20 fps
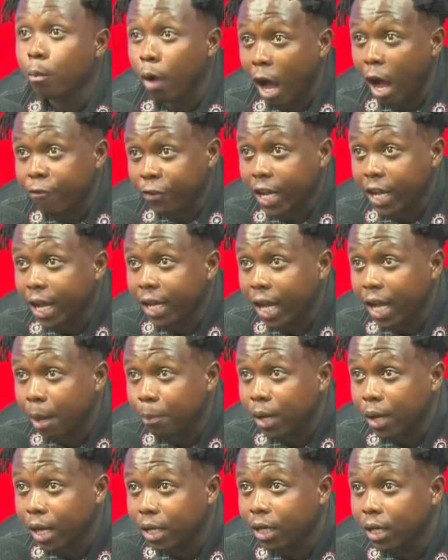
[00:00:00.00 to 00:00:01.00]
Young African
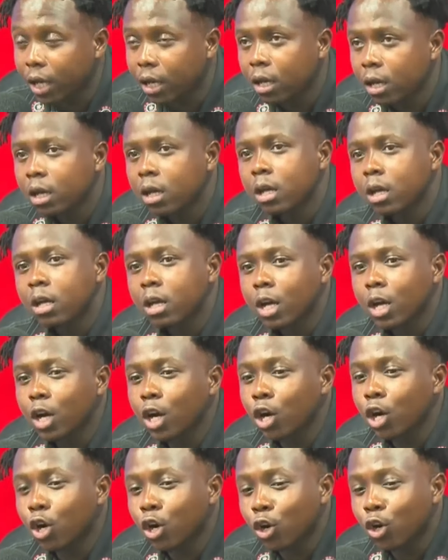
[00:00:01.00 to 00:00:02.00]
Cup no.
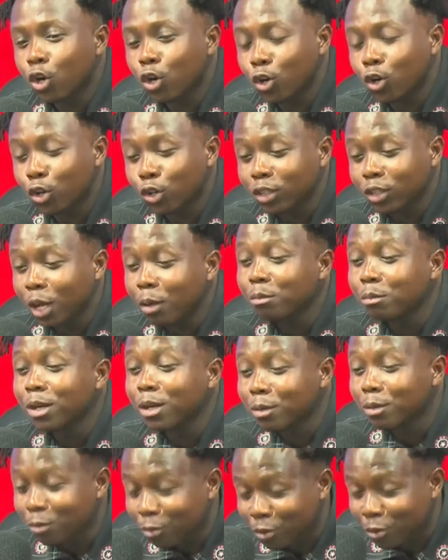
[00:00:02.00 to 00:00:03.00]
Oh,
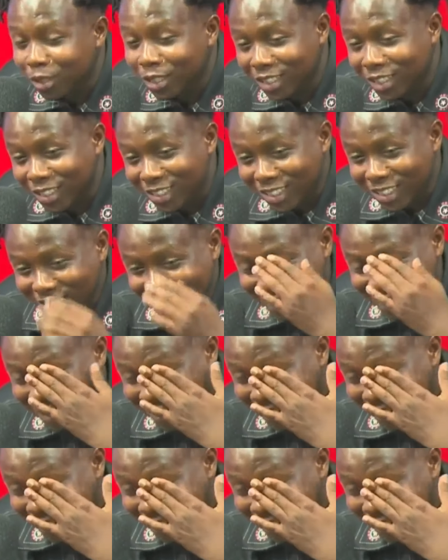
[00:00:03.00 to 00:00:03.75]
nyamie nim kweni.